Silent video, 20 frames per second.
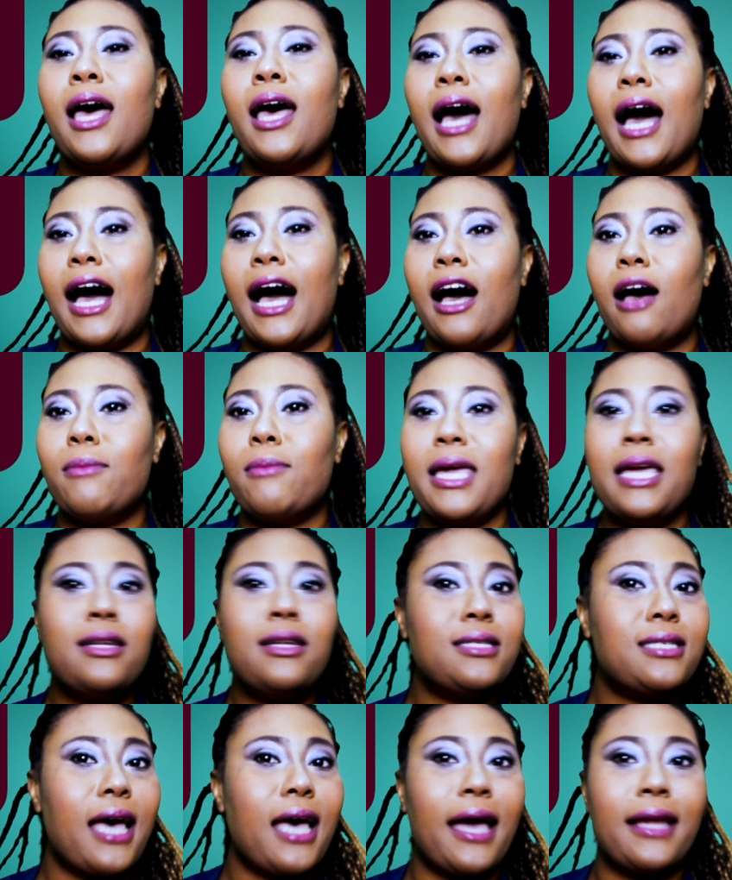
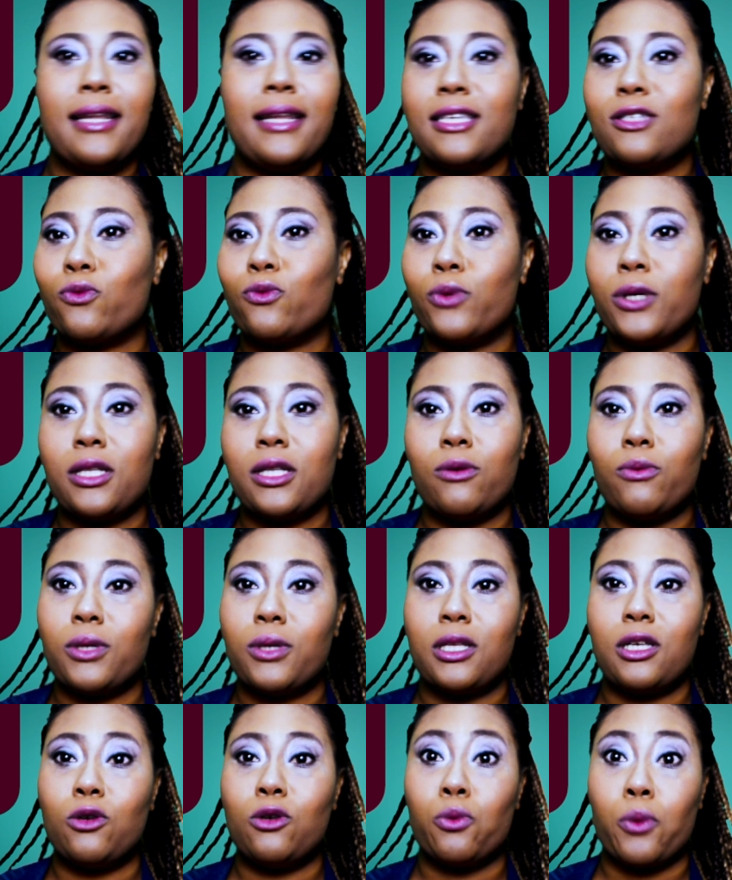InDesign is really,
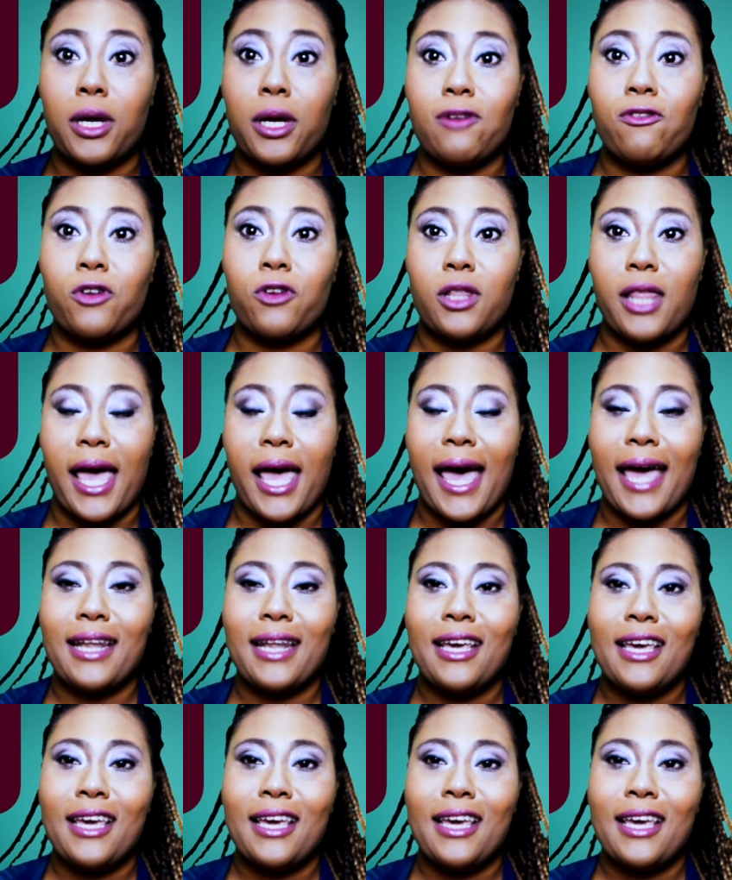really great for that.